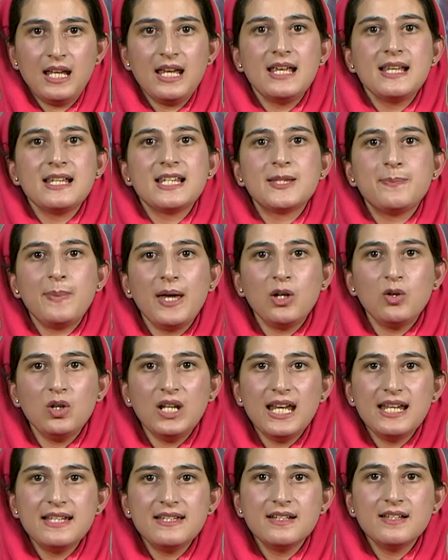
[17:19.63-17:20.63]

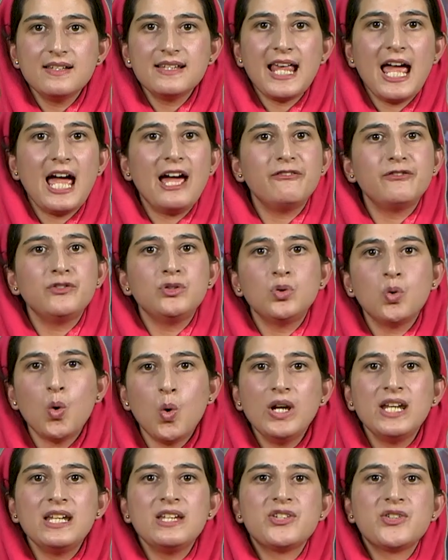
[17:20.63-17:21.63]
Speculators have no
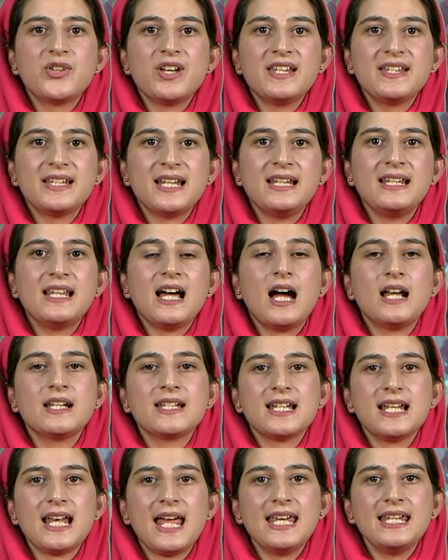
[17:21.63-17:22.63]
interest in the
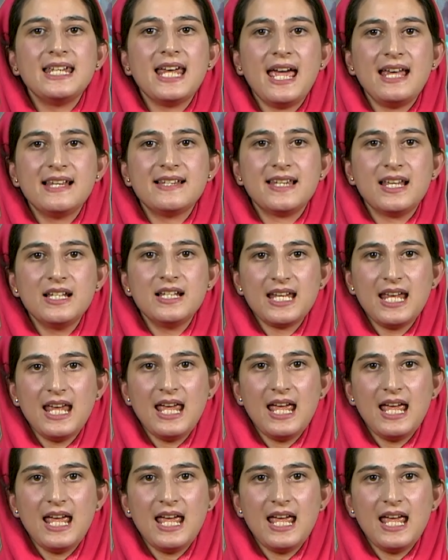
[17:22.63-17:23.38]
underlying asset